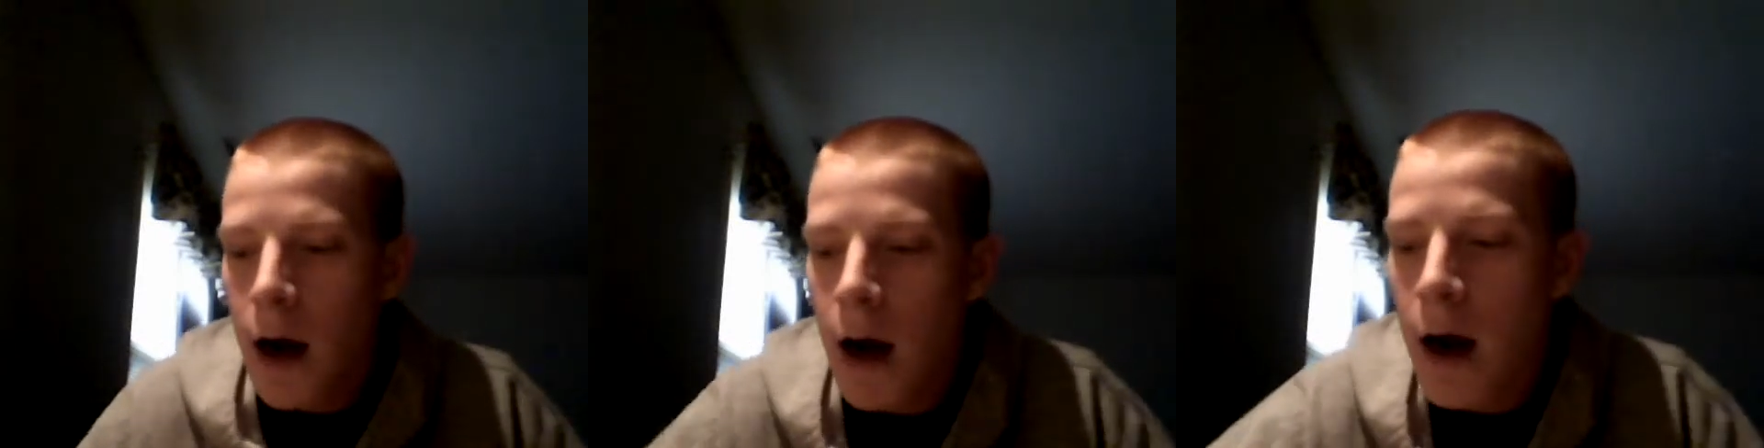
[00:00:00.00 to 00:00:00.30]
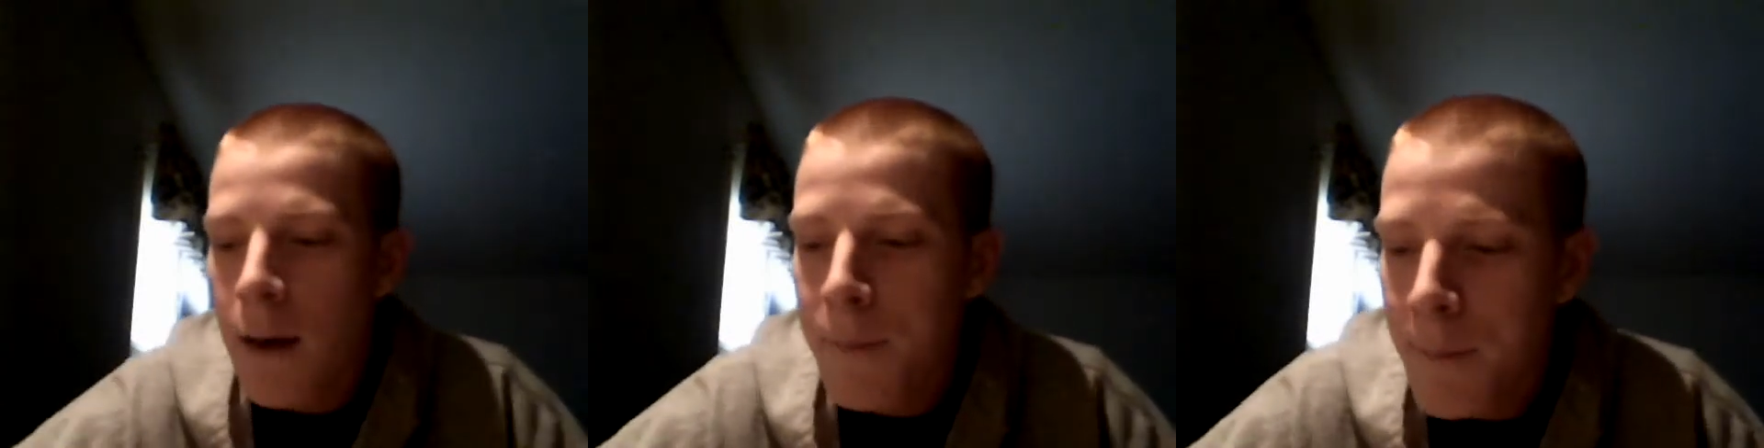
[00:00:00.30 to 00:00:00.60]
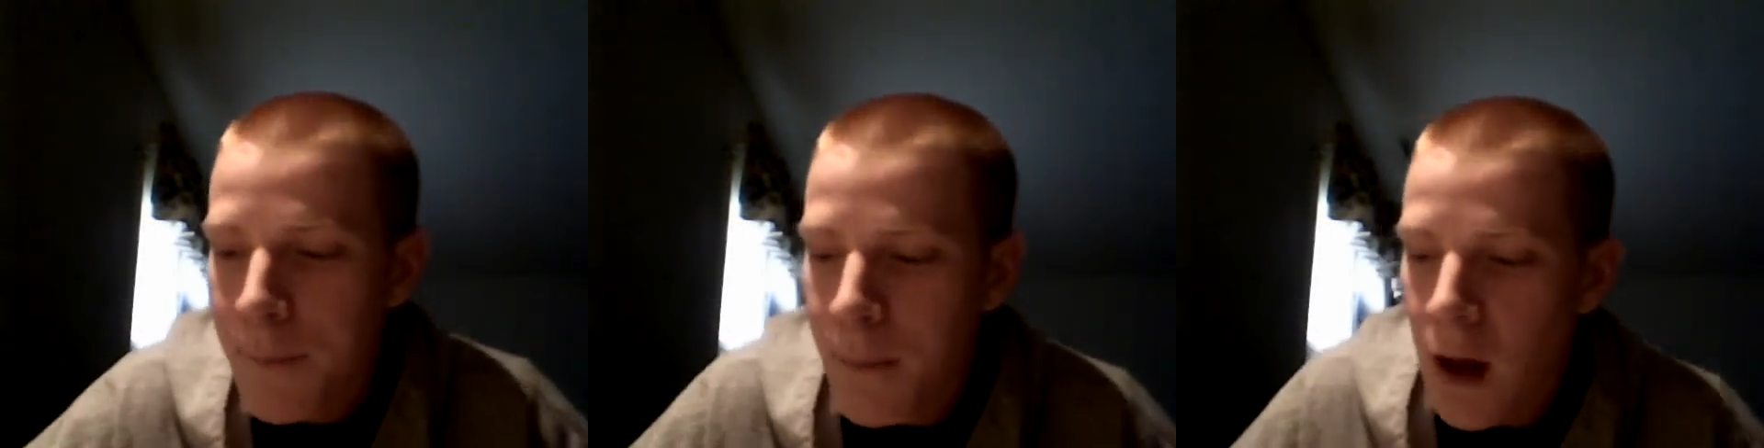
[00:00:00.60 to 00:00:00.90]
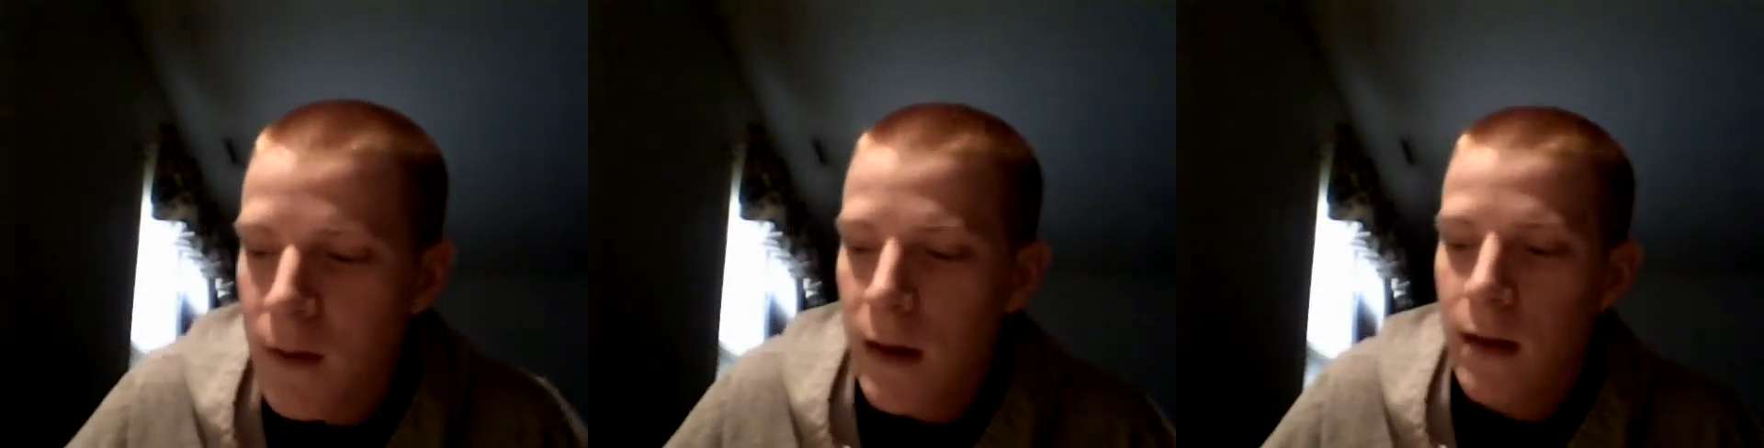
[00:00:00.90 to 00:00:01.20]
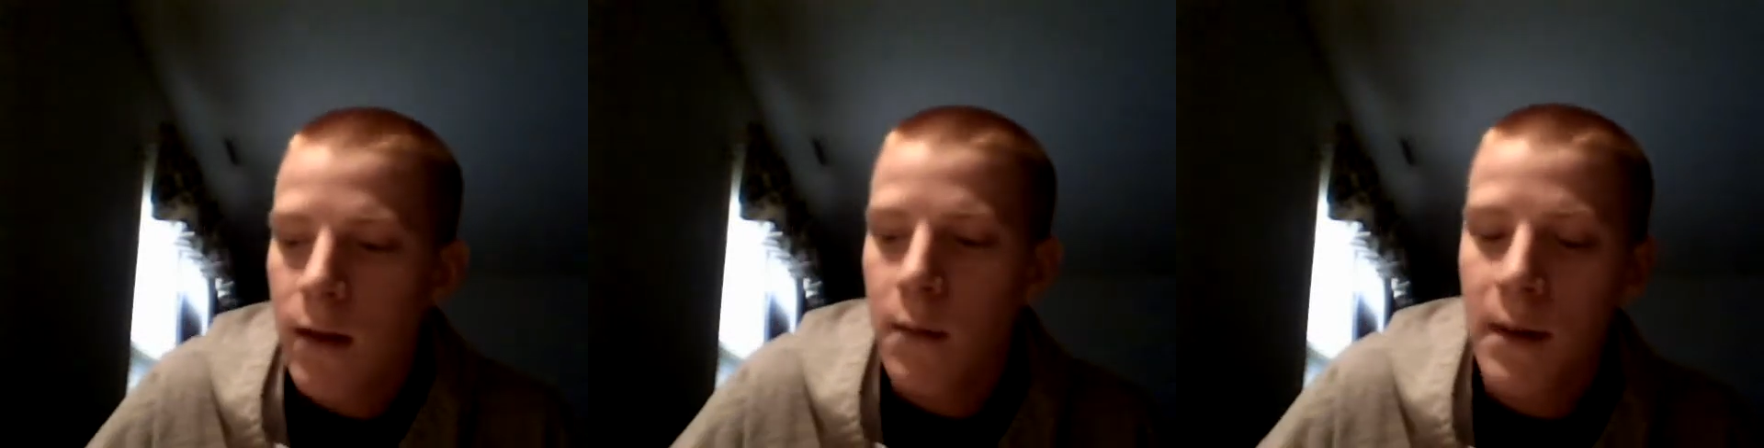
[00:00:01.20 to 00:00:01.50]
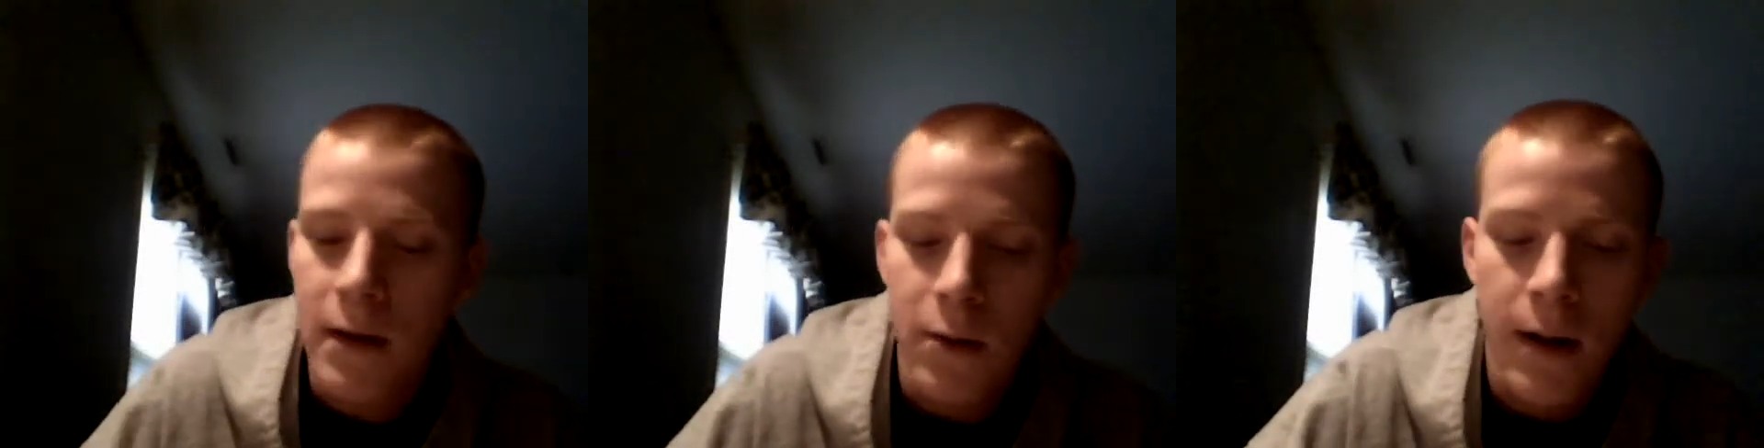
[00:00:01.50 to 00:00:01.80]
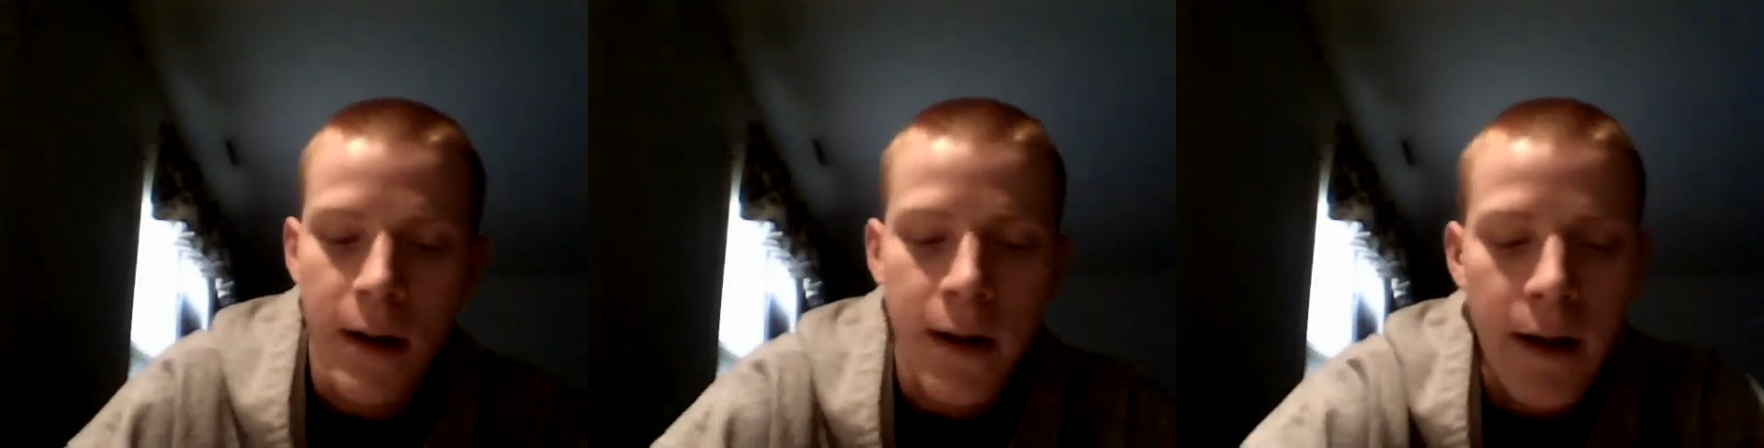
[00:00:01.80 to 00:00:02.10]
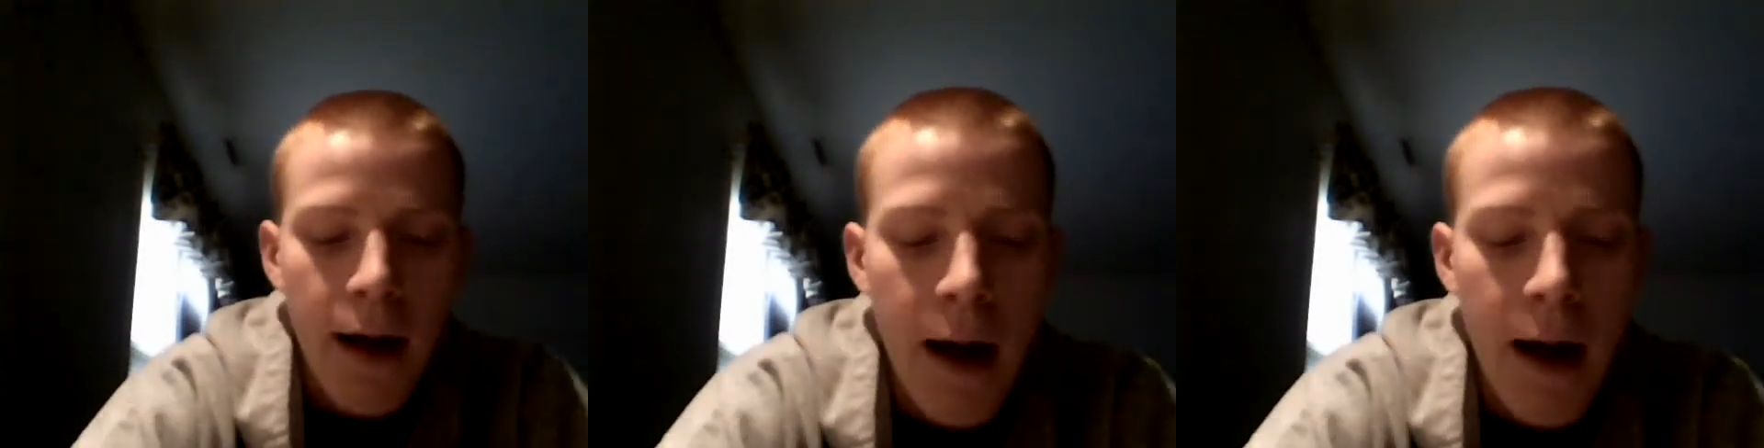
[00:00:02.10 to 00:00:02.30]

Um, only a little bit in the toilet.